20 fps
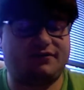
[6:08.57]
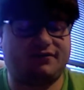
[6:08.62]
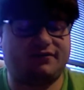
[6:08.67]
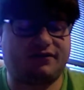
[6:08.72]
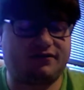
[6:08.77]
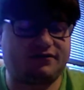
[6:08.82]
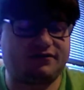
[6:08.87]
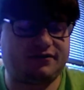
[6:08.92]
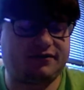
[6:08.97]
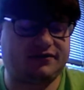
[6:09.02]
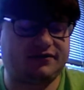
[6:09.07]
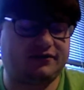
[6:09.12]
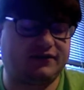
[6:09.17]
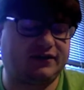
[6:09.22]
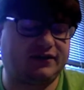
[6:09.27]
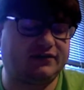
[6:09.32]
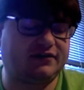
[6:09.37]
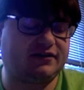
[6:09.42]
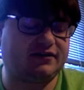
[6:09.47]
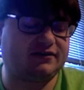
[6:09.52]
his
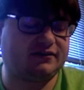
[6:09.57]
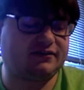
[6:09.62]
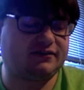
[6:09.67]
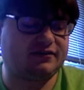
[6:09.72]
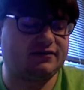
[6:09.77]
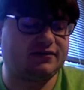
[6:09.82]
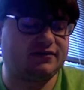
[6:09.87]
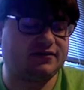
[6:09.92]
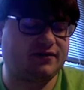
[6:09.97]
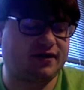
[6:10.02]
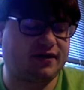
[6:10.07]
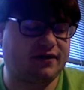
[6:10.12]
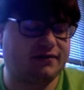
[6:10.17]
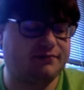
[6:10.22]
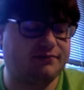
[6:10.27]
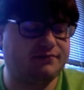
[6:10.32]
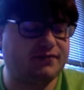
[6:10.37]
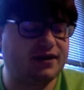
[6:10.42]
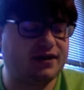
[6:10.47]
eviction. I just didn't know how.